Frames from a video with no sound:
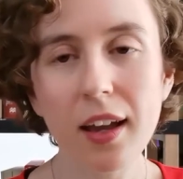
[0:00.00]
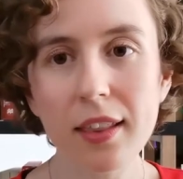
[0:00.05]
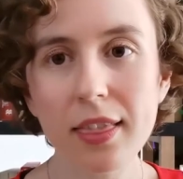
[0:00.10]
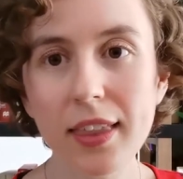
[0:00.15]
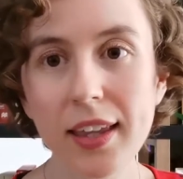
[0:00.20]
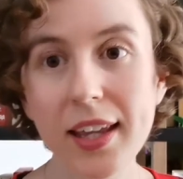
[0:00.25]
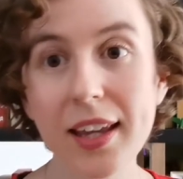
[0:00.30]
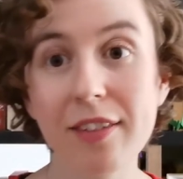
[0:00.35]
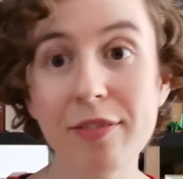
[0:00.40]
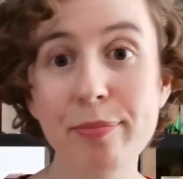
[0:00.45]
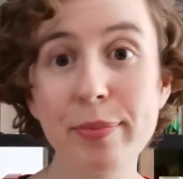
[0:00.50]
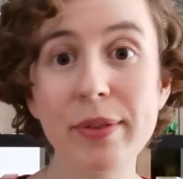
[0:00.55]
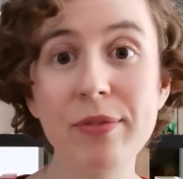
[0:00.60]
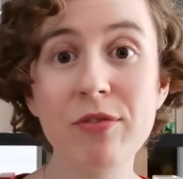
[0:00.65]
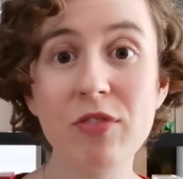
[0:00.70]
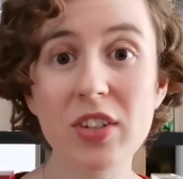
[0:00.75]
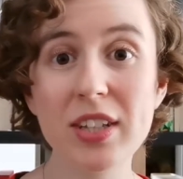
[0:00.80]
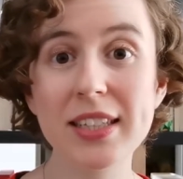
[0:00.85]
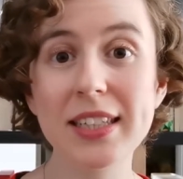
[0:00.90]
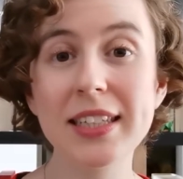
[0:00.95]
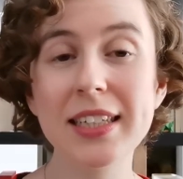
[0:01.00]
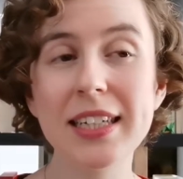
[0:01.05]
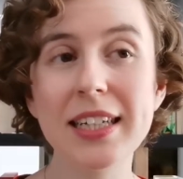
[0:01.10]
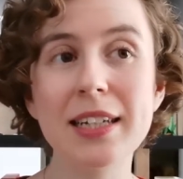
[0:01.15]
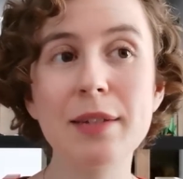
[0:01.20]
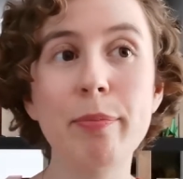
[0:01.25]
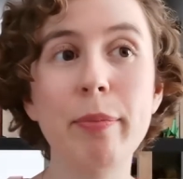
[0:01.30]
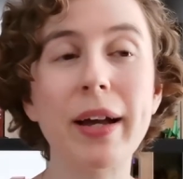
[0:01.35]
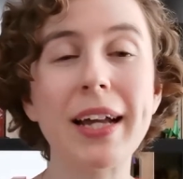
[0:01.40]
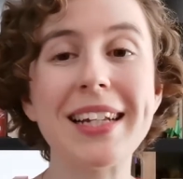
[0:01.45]
And they have been
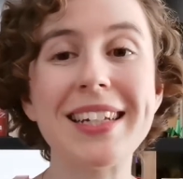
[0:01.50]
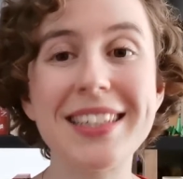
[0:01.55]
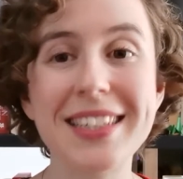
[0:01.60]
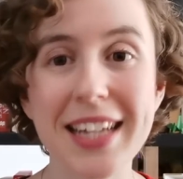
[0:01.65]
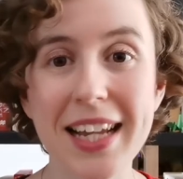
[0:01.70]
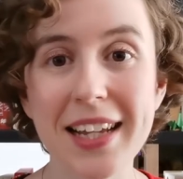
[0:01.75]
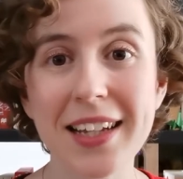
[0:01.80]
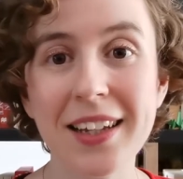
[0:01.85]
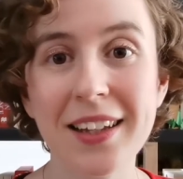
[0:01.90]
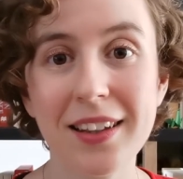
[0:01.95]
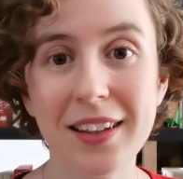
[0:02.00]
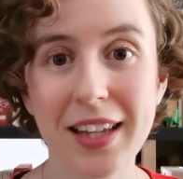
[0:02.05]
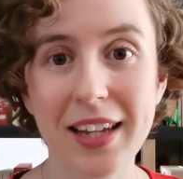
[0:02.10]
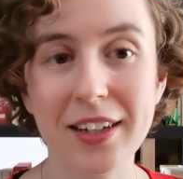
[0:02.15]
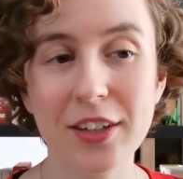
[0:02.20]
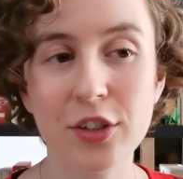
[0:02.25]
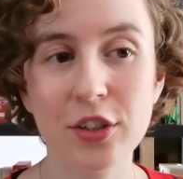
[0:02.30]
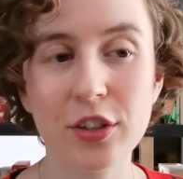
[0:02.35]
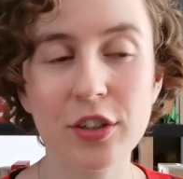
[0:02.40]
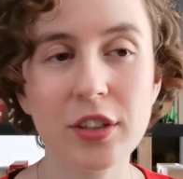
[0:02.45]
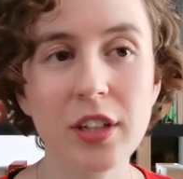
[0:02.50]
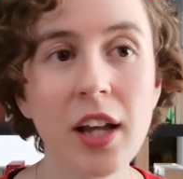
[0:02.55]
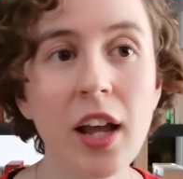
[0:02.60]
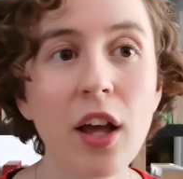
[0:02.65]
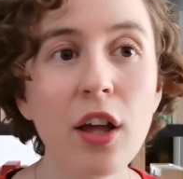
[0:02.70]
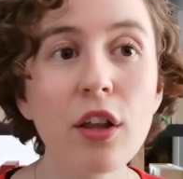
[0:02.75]
visited by debt collectors,